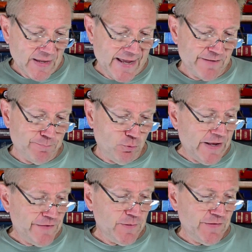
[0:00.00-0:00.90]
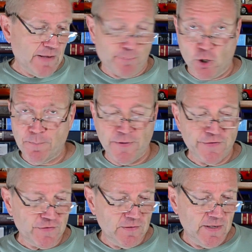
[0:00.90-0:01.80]
and its placement and
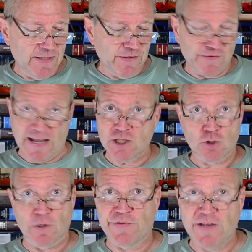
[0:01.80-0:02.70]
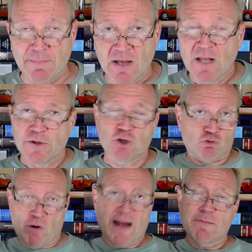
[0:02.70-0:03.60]
purpose in the statutory scheme. They're
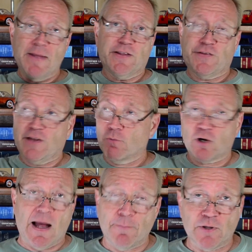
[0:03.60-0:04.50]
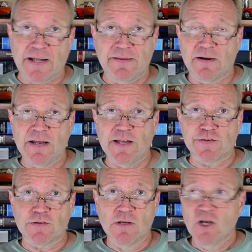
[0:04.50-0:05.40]
trying to make this sound more complicated than it
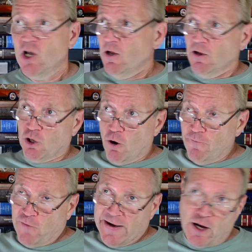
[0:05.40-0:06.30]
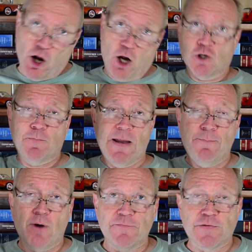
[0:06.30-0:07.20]
is. Go find 100
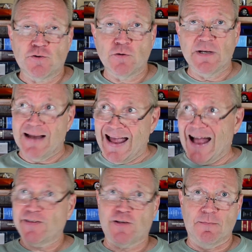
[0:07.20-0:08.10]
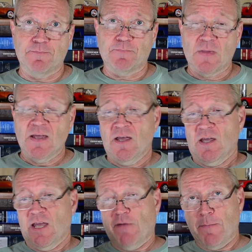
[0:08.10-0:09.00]
people off the street and ask them,
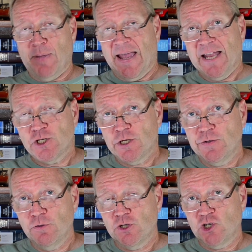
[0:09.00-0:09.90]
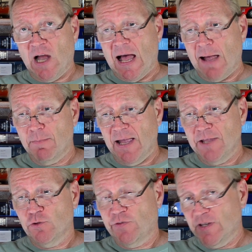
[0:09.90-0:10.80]
if I paid you to do the job
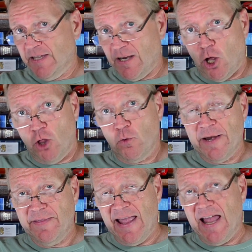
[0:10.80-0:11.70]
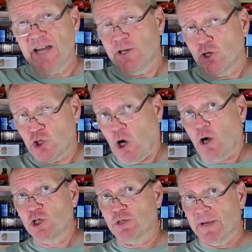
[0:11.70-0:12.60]
and you didn't get all the way to the end and you
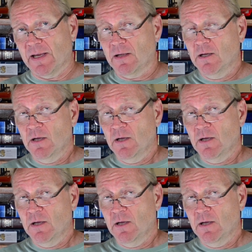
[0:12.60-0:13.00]
charged me,